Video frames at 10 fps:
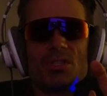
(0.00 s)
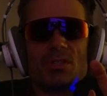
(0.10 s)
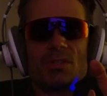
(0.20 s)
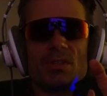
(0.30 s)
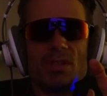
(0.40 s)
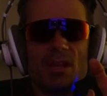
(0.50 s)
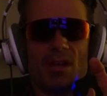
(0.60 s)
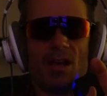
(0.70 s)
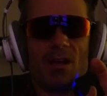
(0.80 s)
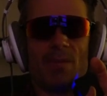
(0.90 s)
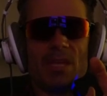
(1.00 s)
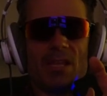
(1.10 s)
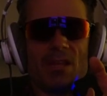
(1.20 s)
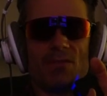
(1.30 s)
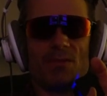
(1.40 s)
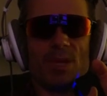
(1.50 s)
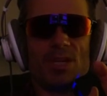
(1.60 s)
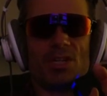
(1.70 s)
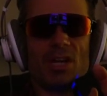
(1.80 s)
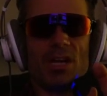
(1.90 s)
the economy, the
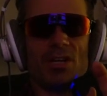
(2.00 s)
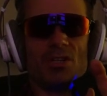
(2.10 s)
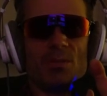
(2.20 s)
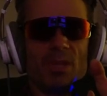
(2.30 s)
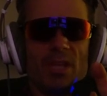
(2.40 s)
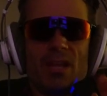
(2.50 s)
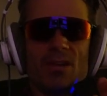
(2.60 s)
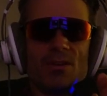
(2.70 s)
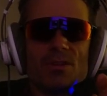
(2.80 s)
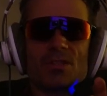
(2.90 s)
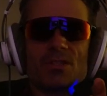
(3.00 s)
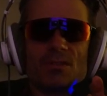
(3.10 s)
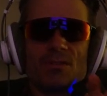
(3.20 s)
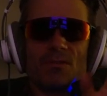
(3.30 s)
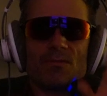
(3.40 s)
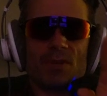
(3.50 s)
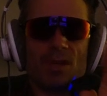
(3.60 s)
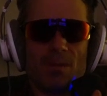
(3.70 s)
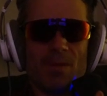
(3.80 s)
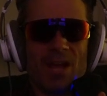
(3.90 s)
information age, the millennials, forget
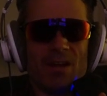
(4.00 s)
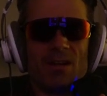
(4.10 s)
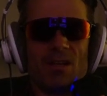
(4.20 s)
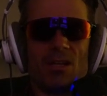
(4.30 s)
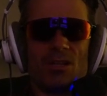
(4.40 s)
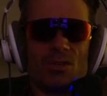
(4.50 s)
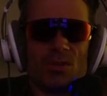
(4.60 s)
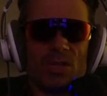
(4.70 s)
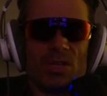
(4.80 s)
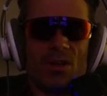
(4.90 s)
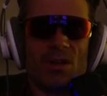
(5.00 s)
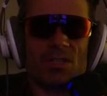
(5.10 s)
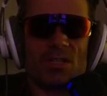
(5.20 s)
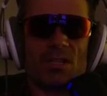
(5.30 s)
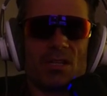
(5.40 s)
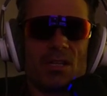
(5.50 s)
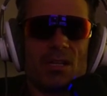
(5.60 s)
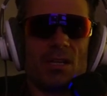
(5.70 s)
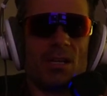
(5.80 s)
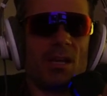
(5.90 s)
about it, totally lost.
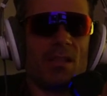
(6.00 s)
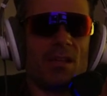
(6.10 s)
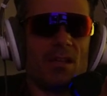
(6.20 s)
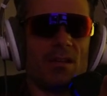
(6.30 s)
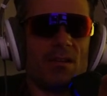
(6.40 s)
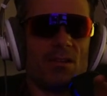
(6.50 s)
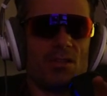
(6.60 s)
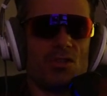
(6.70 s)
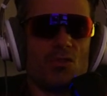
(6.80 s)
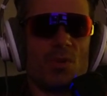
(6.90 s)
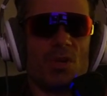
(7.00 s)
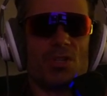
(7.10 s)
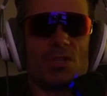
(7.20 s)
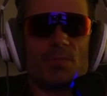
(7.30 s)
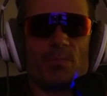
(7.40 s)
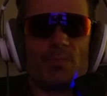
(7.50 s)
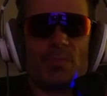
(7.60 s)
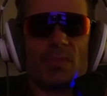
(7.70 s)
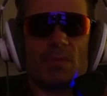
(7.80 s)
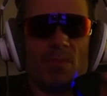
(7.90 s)
And then the Zoomers,
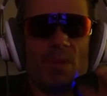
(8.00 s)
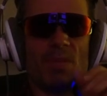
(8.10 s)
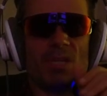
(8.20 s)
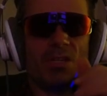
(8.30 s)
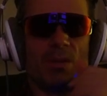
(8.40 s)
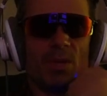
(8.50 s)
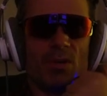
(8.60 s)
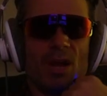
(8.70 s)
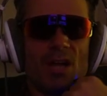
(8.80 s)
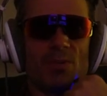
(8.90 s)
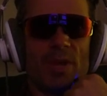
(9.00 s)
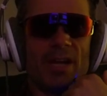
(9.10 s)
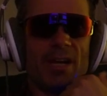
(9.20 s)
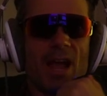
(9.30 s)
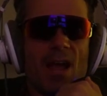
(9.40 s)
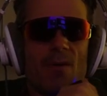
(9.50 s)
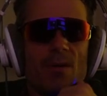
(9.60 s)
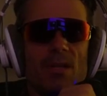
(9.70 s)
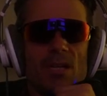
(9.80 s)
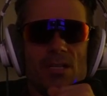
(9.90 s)
maybe some are graduating now
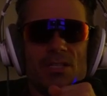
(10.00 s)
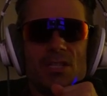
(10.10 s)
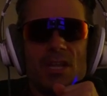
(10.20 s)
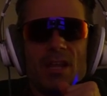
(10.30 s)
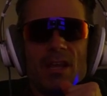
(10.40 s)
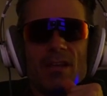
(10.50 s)
and seeing